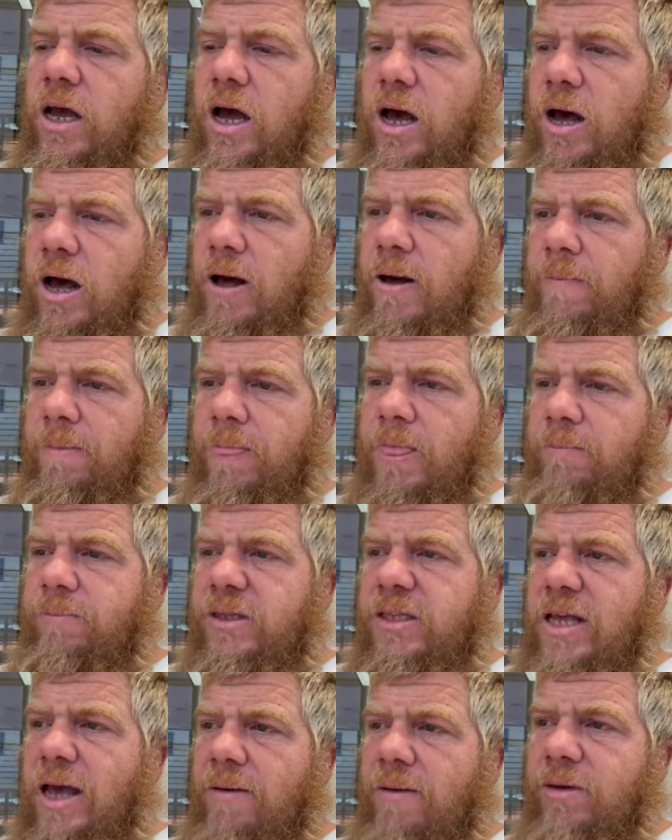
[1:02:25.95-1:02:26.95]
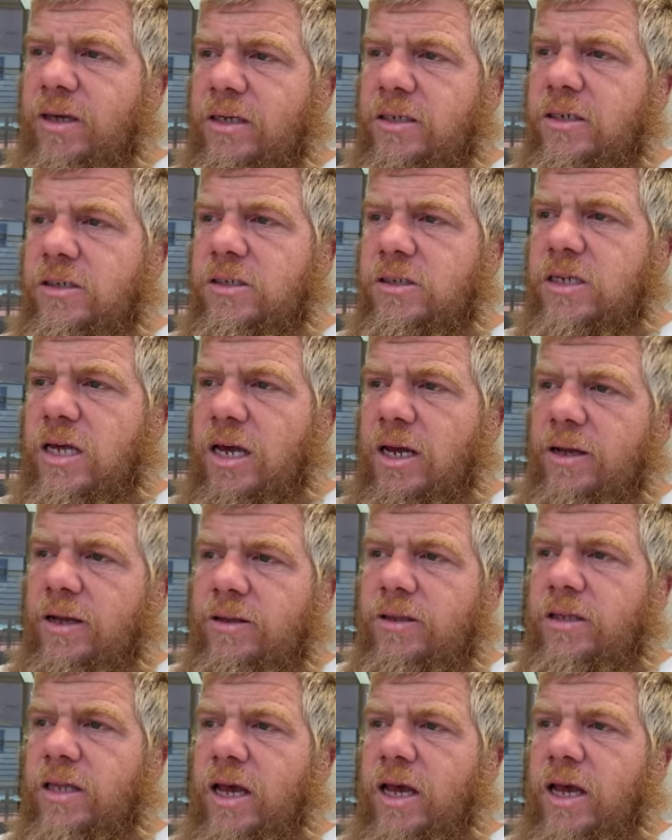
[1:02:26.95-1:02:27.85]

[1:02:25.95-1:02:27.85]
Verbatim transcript: Um, but that means that,